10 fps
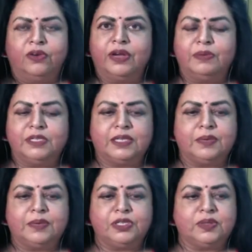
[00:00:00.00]

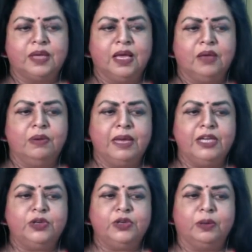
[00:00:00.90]
prescriptions were made
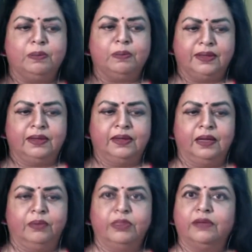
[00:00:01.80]
to a brother
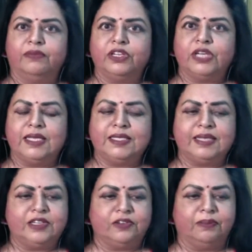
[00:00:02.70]
with a fragile
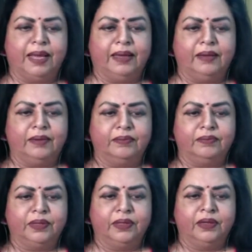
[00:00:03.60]
state of mind,
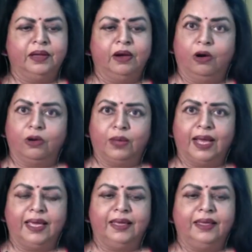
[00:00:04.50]
or
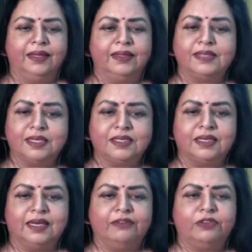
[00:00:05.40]
why the sister
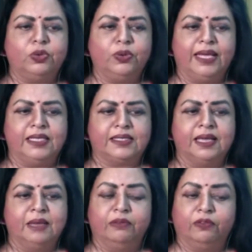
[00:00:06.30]
left 2 days
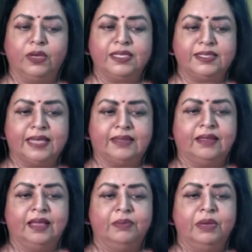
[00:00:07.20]
before his death
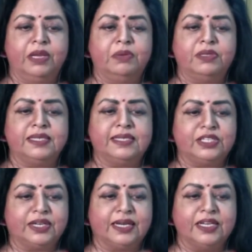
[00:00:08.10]
when he was in such a
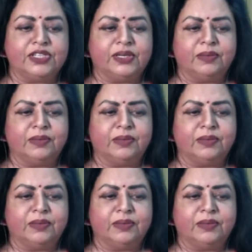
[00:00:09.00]
condition.